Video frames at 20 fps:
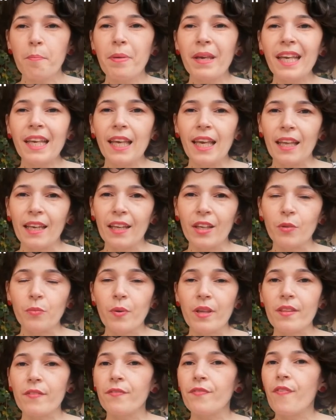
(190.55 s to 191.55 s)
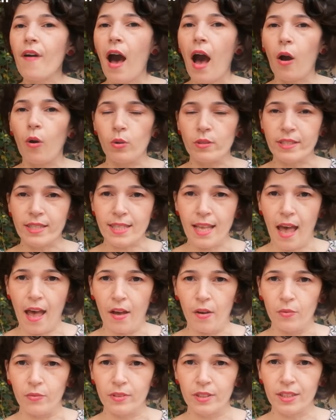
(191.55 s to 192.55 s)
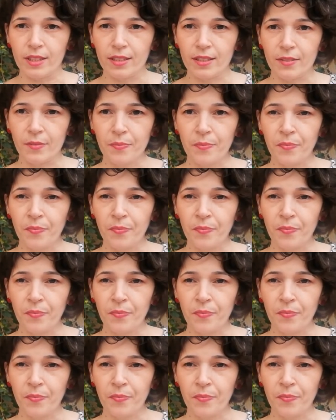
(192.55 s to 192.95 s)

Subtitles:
beginning with a vowel sound,